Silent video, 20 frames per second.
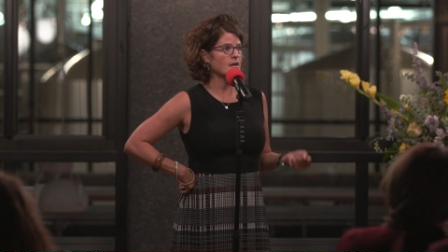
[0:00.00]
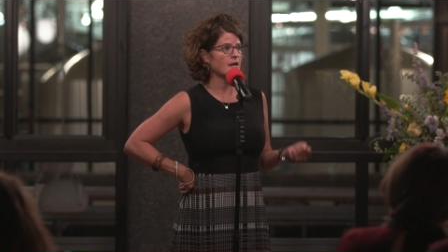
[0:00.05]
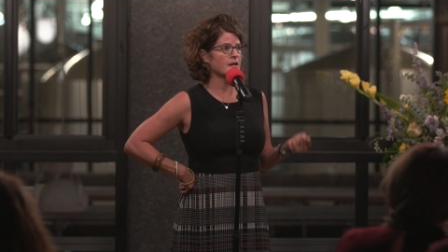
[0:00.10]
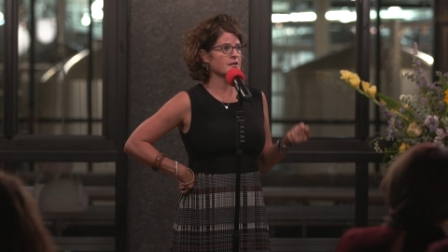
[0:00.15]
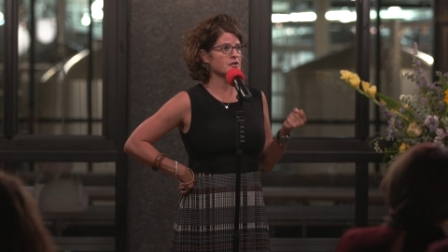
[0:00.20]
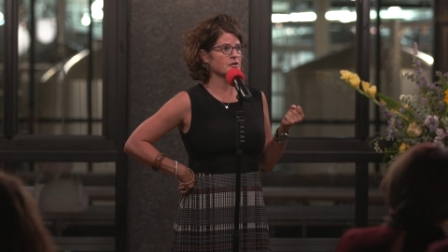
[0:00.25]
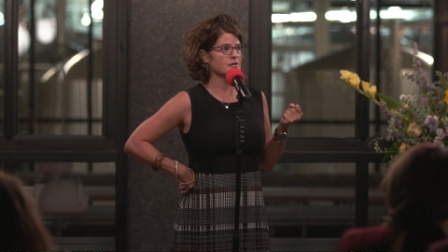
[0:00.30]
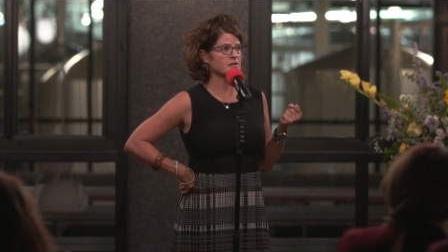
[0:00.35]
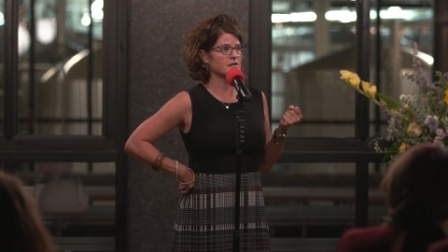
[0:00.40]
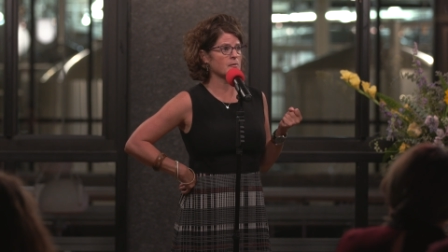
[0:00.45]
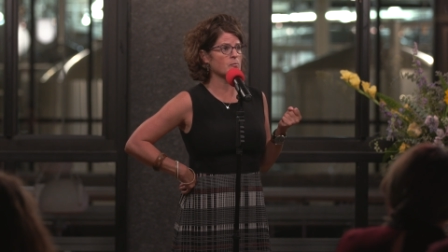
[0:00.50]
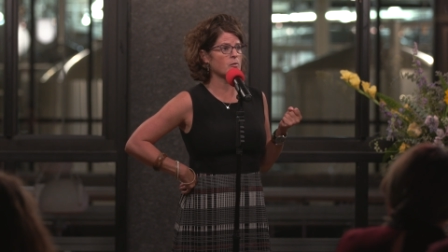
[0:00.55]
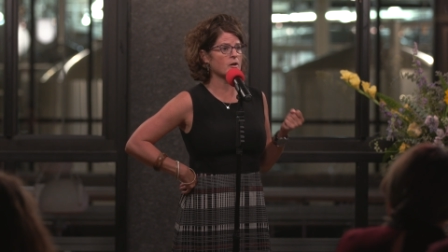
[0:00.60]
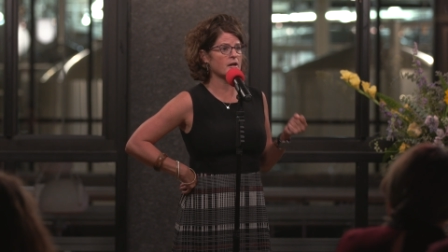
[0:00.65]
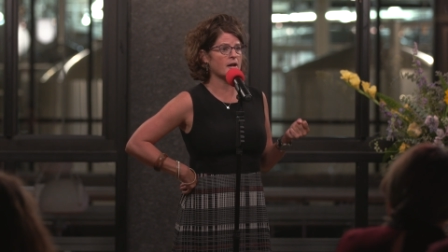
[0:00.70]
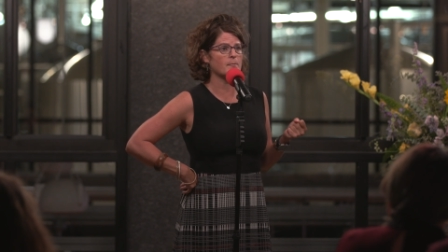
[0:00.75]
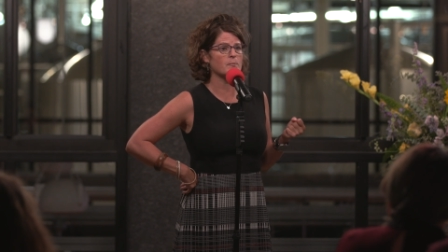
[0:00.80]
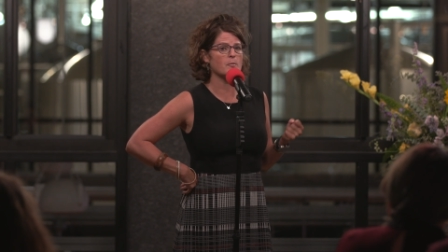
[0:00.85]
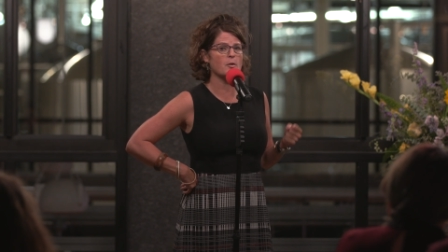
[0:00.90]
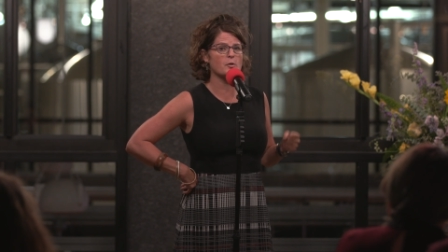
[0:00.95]
And she said, what
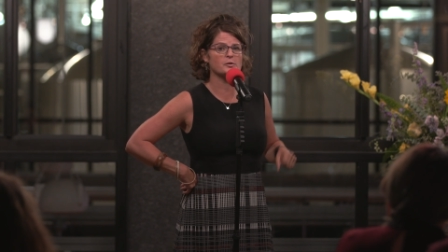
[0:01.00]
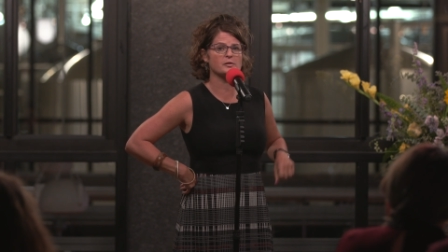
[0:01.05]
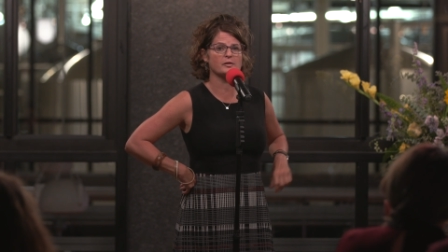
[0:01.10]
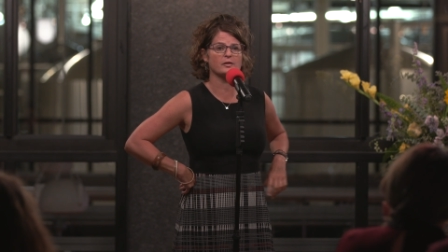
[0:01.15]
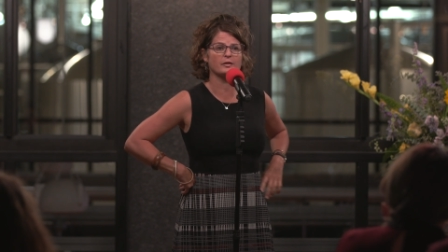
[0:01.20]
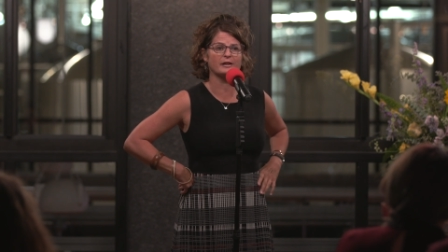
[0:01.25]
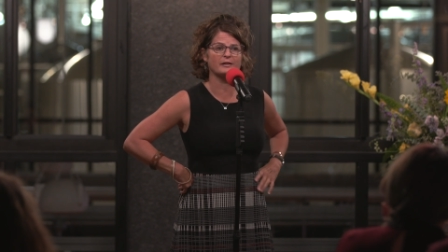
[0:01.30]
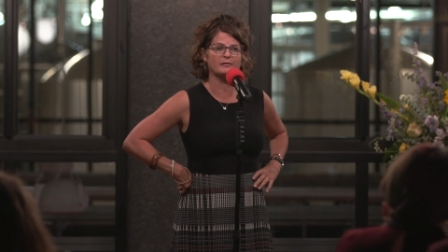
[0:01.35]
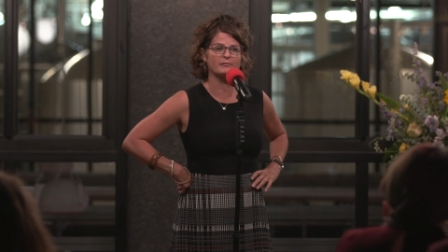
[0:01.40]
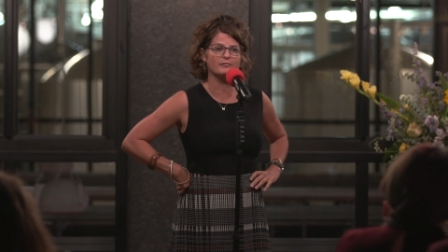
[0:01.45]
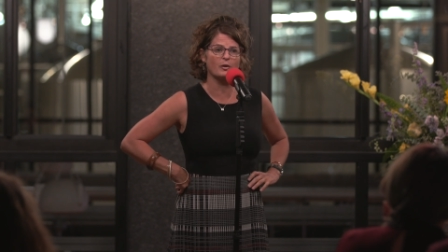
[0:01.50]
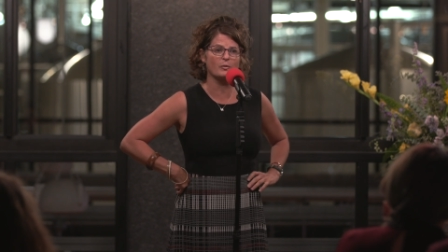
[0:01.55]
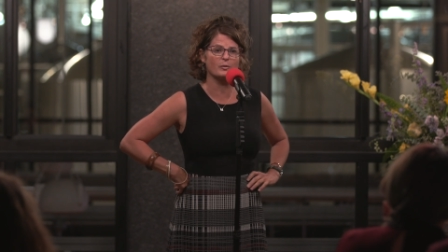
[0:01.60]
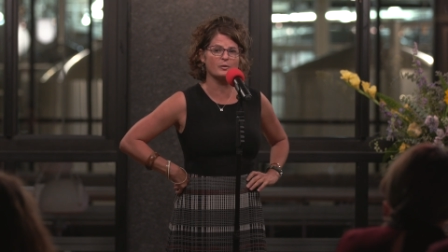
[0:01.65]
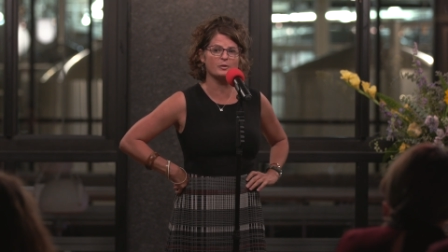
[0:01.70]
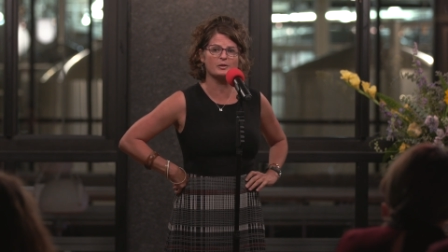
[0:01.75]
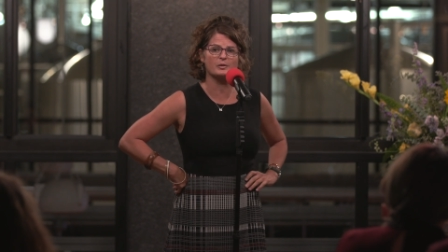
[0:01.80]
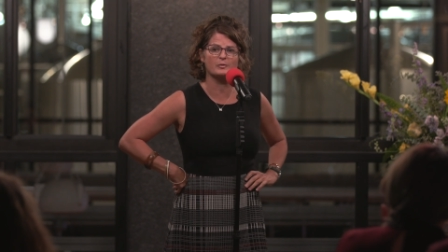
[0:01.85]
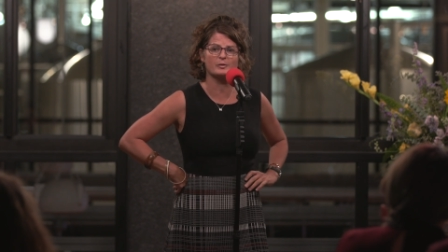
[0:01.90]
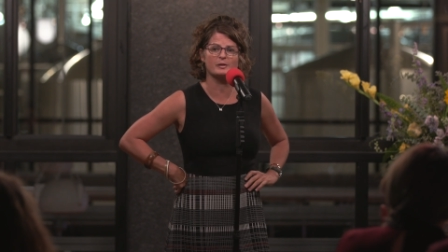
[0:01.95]
I'm most looking
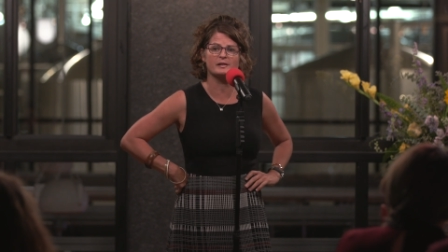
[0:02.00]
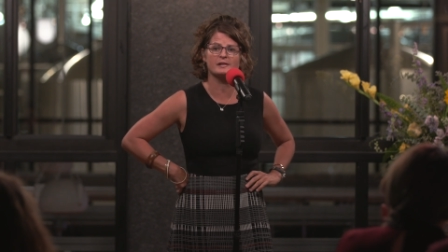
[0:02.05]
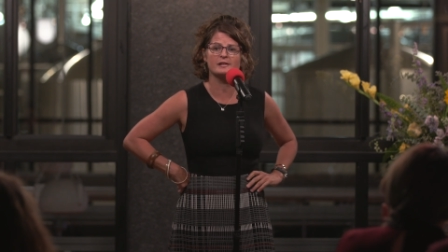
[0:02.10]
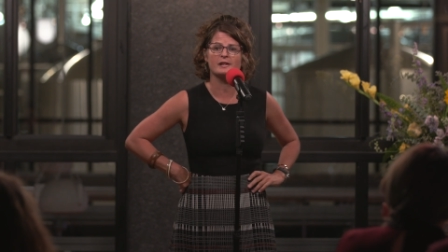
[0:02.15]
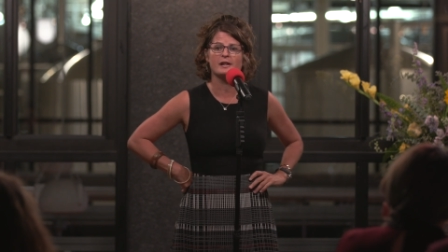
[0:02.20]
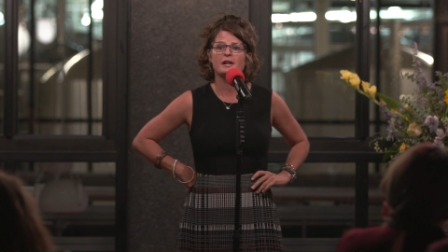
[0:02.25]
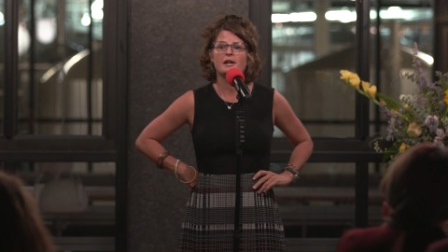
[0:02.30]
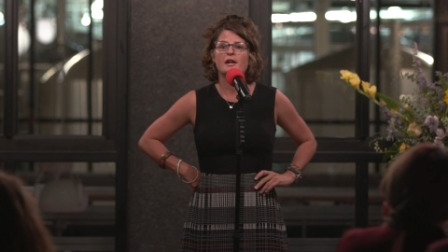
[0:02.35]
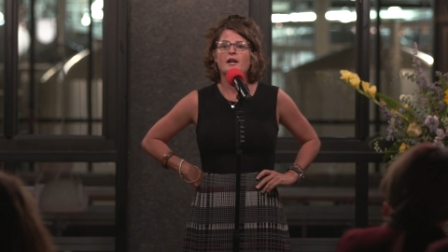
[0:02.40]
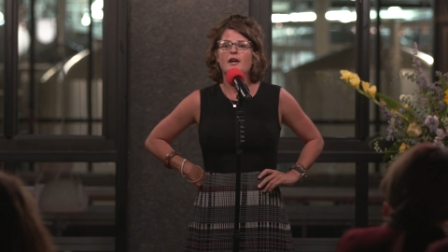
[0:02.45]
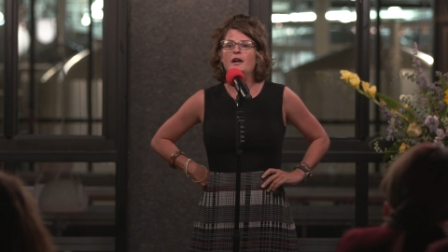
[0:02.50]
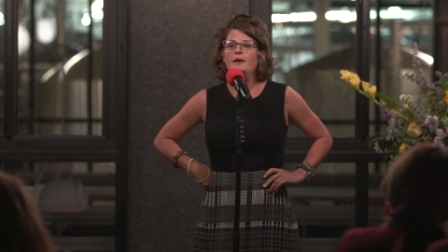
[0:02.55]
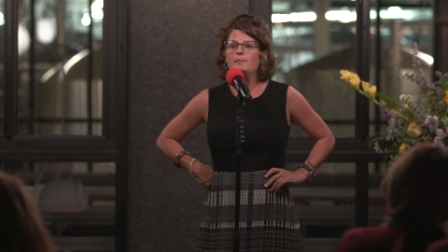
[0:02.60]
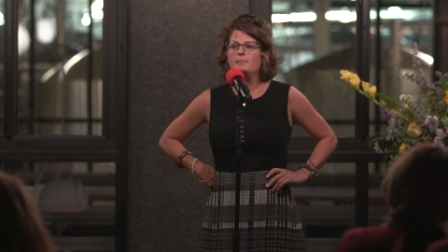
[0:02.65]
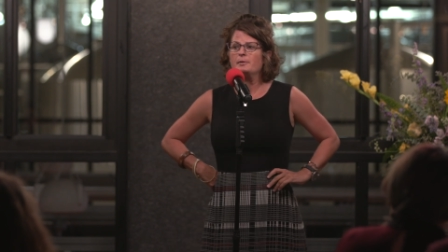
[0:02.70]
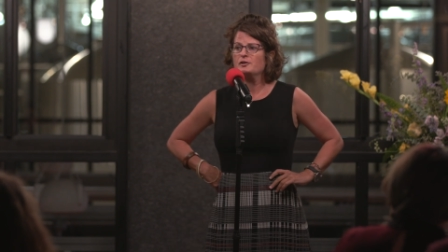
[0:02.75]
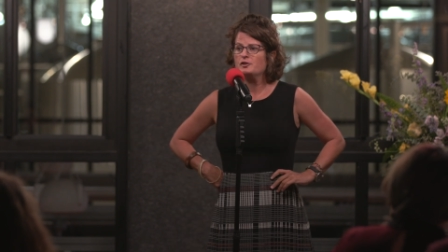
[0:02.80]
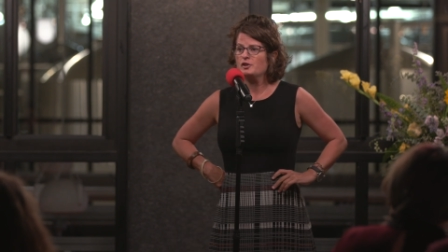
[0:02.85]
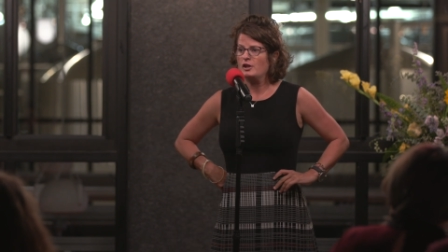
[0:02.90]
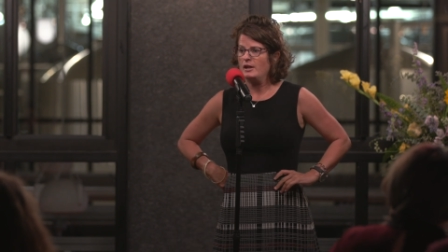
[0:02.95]
forward to is
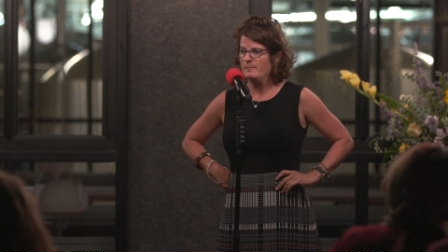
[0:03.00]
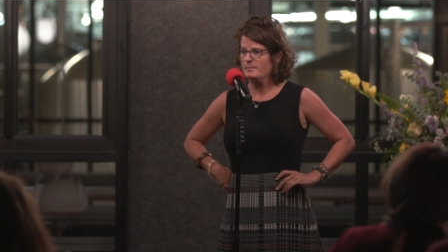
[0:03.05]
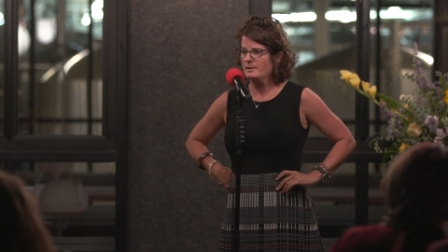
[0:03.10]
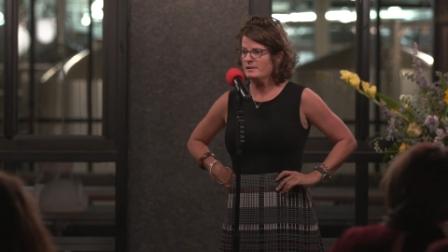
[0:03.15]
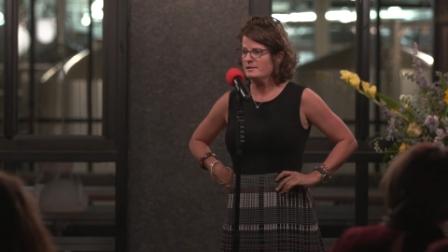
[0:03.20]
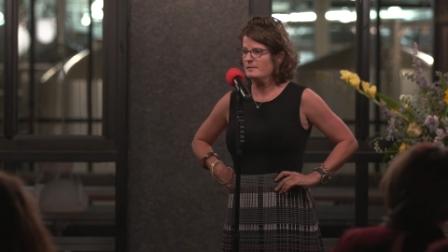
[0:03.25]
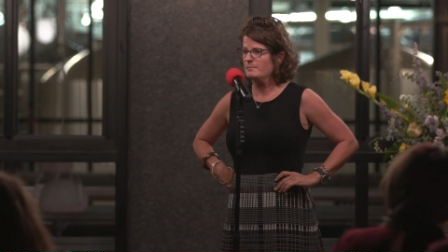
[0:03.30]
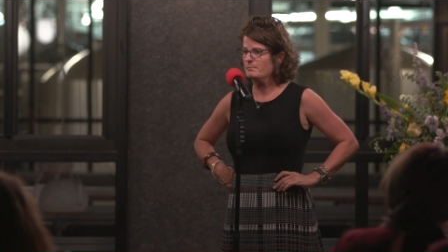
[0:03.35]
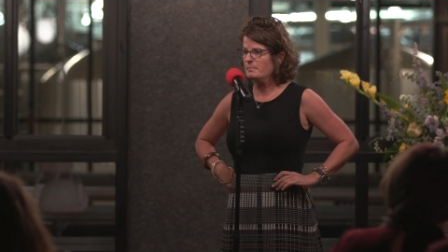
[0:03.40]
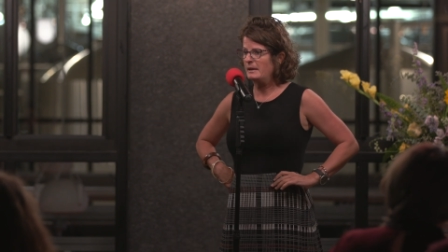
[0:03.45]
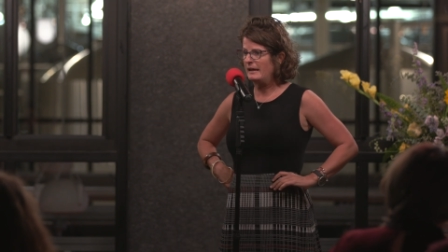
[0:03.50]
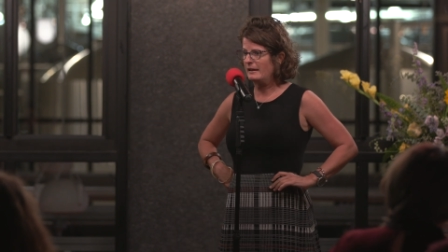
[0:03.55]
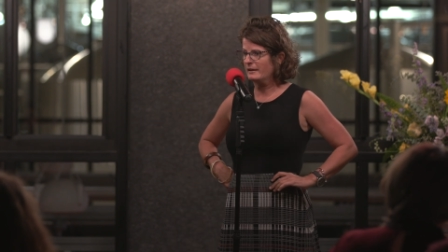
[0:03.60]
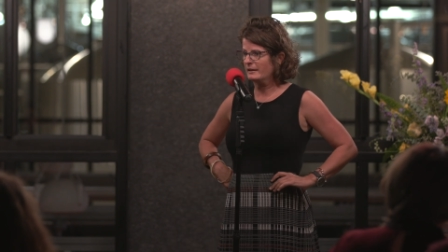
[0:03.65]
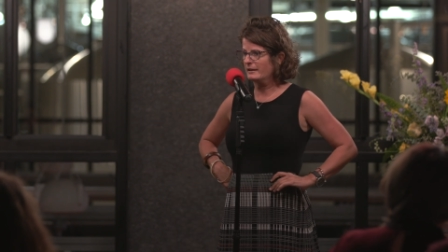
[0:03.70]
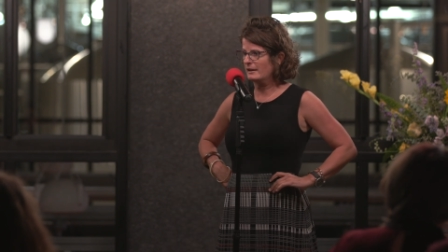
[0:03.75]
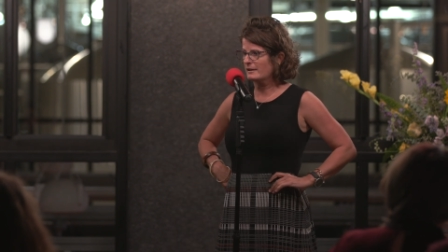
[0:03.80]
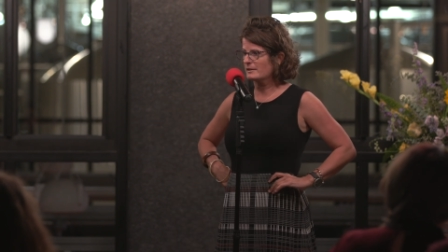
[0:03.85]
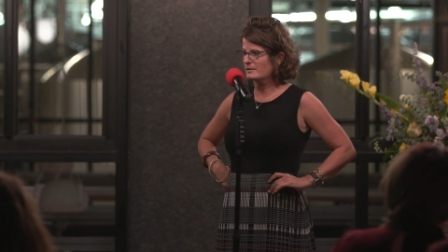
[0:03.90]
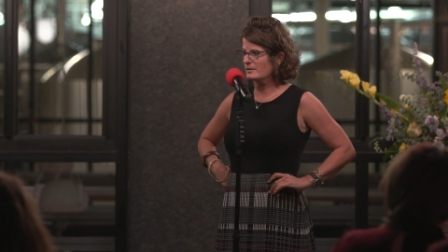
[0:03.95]
pajamas and
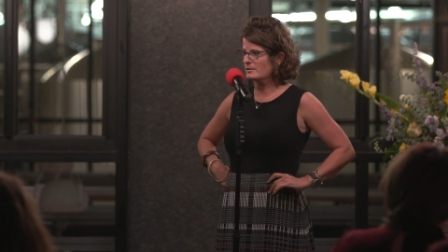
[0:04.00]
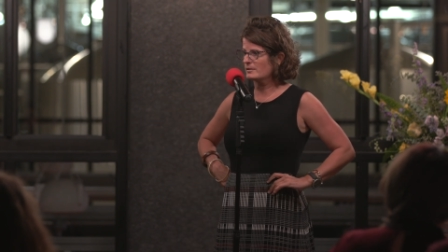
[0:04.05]
pancakes